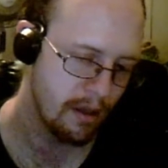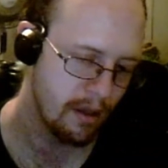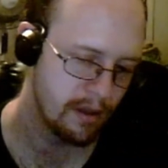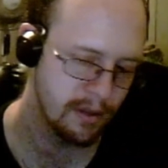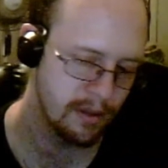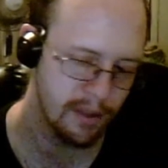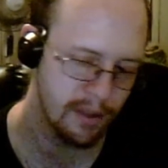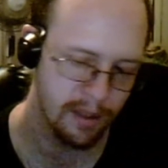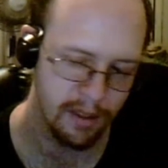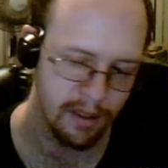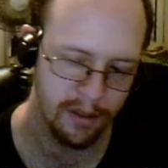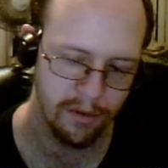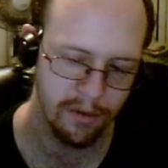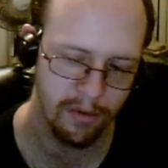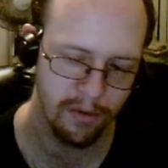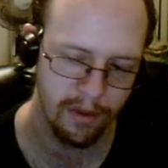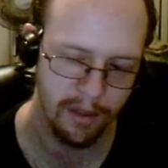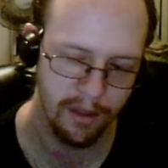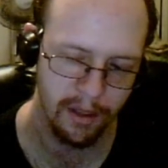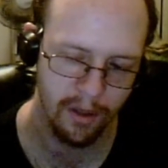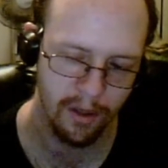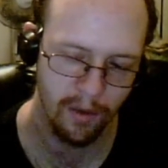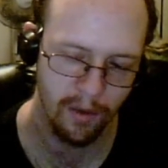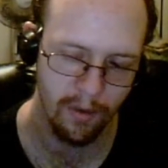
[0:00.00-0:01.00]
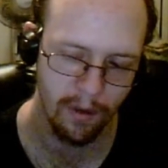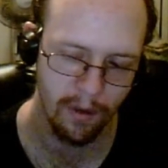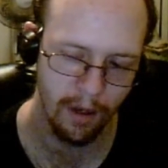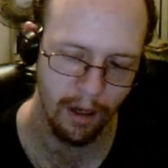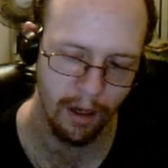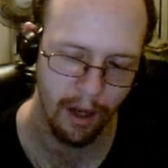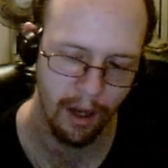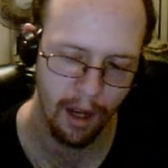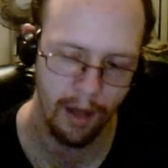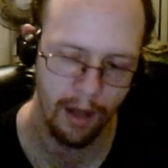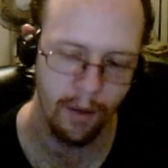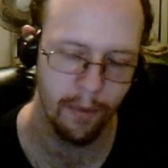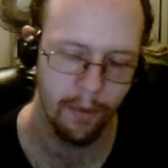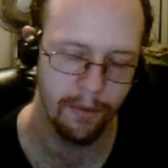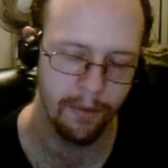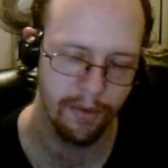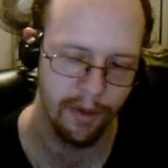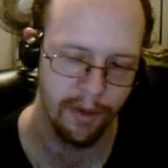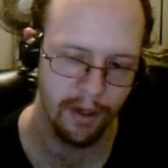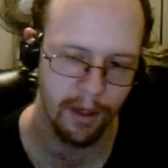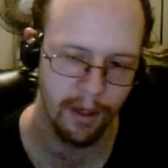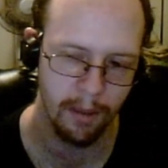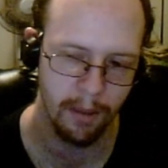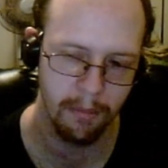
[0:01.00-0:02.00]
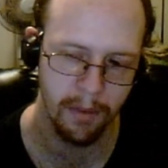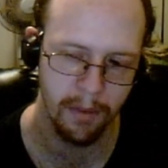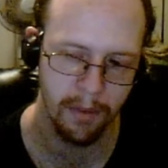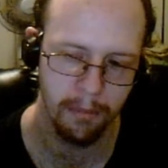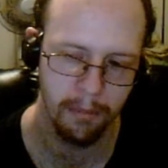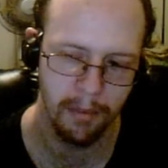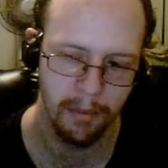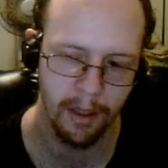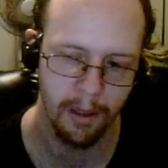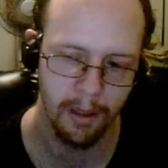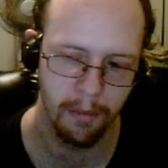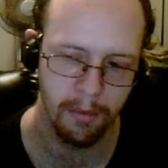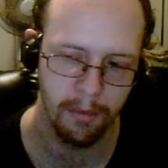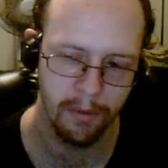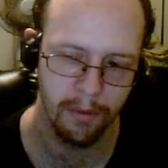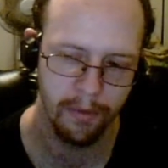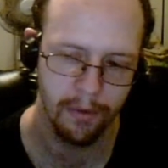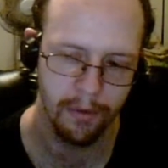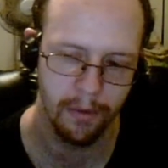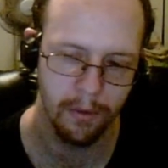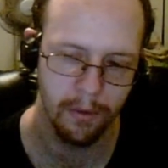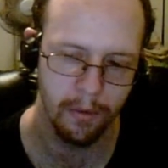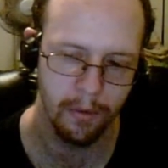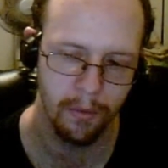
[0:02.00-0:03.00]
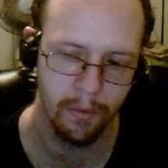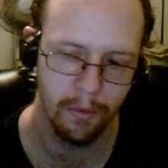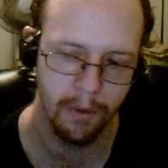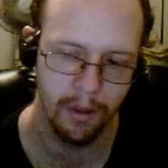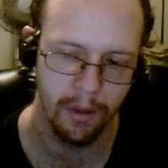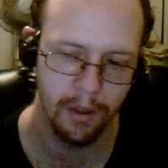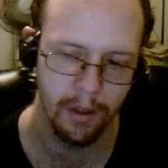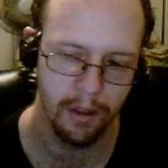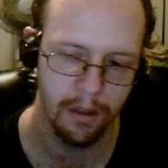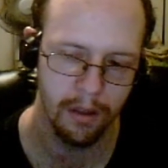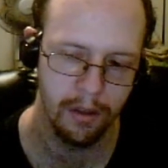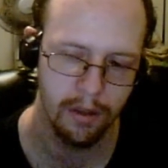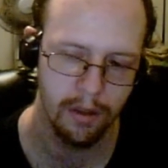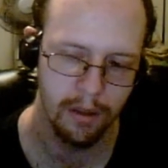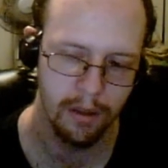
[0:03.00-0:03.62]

I don't think I'm going to be able to